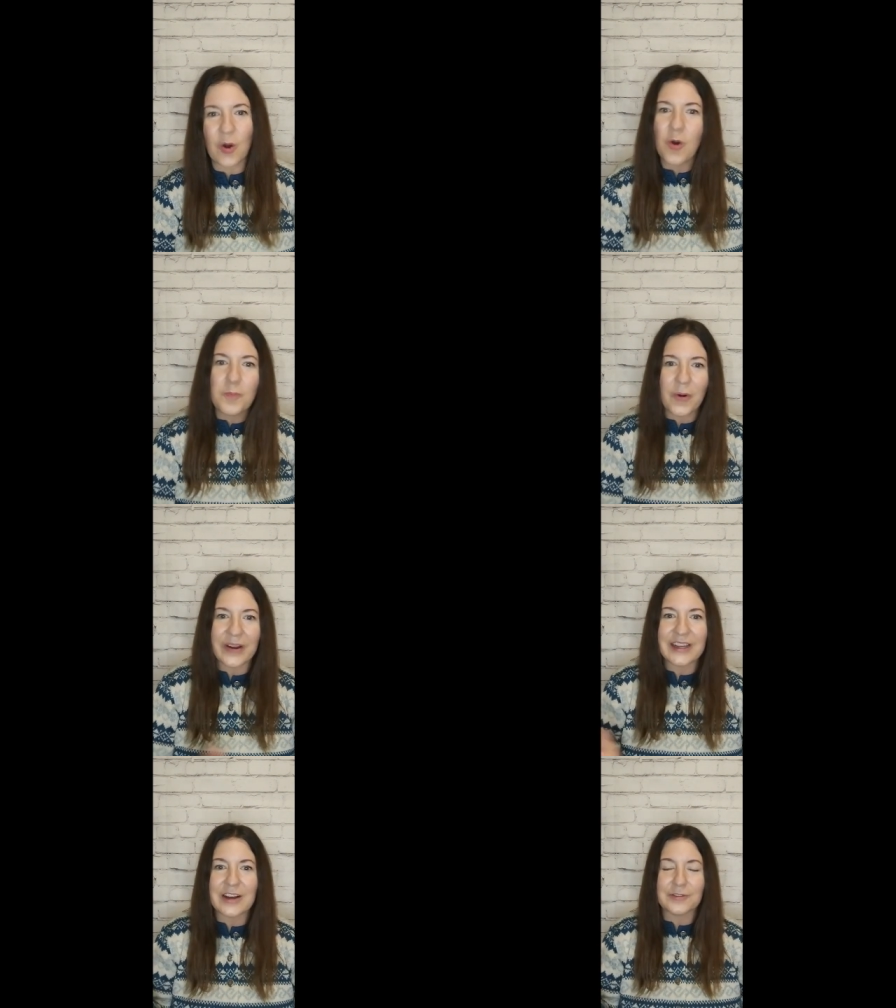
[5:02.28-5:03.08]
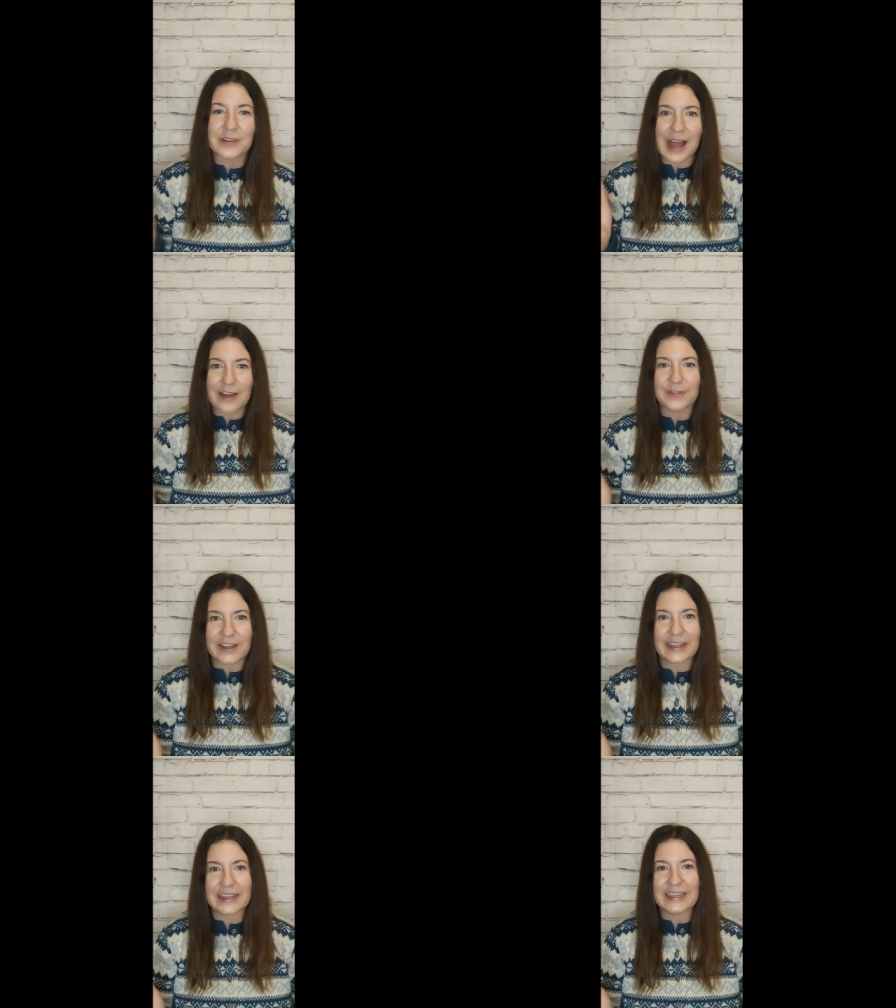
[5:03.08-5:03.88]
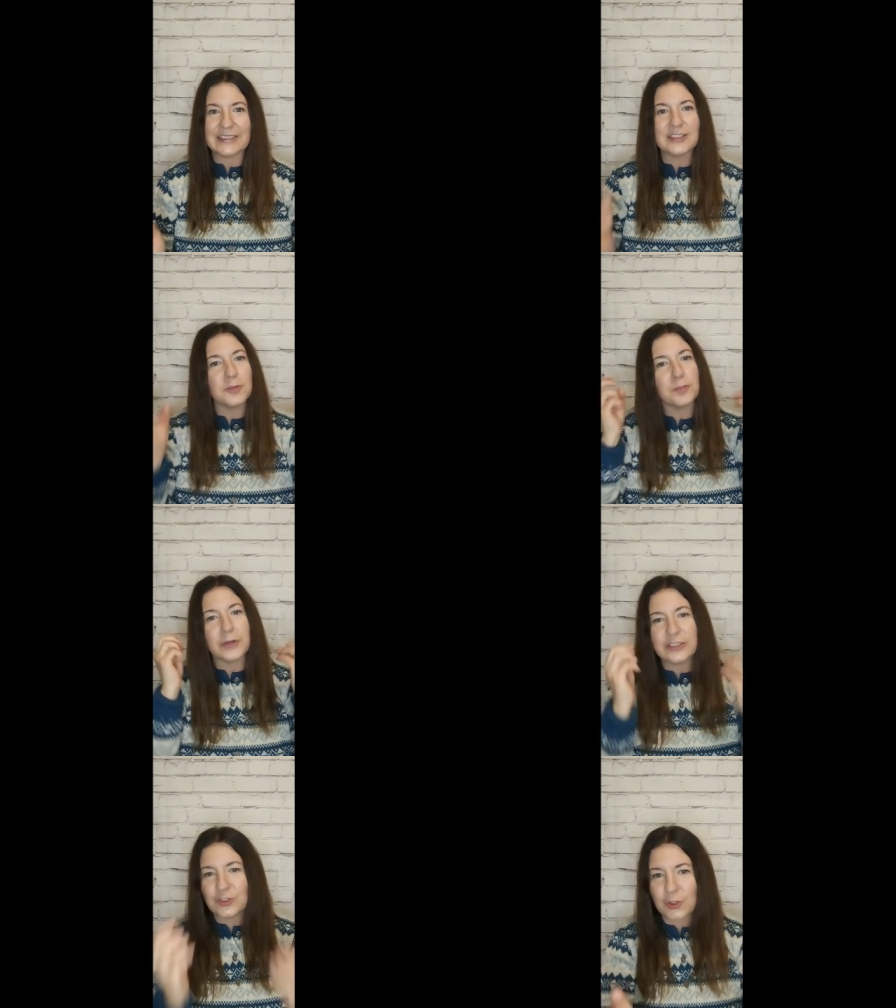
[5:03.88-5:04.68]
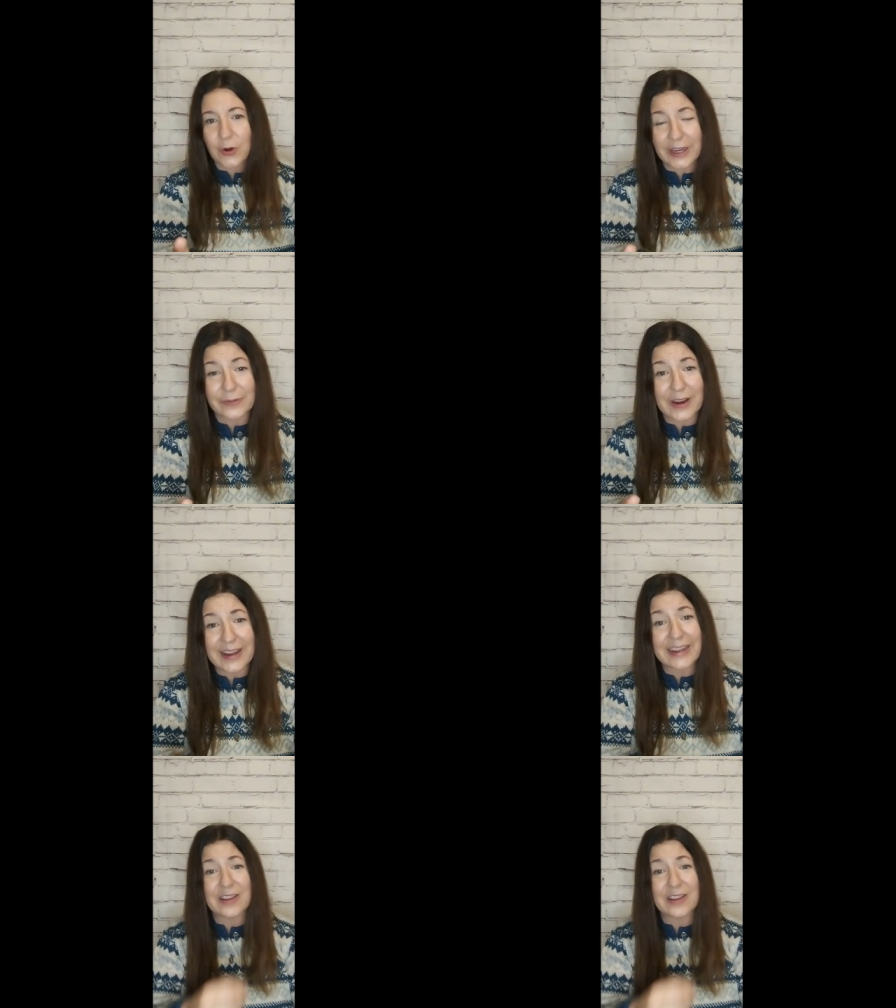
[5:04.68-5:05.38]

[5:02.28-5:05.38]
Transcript: The whole point of laughing is to bring joy, right?